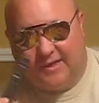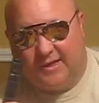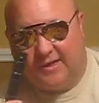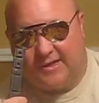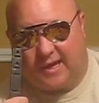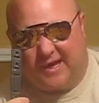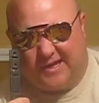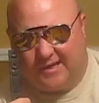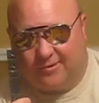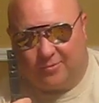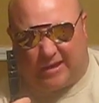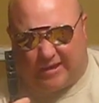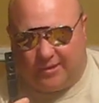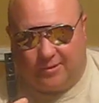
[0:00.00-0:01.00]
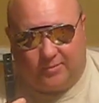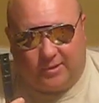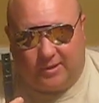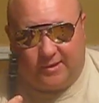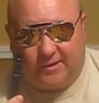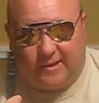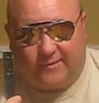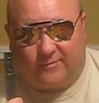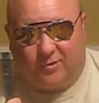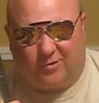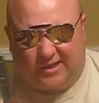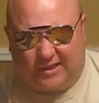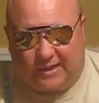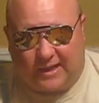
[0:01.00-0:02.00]
tiny rail, but it never
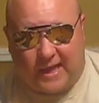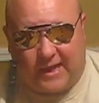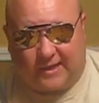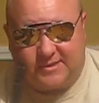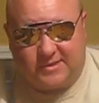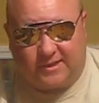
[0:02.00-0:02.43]
really locks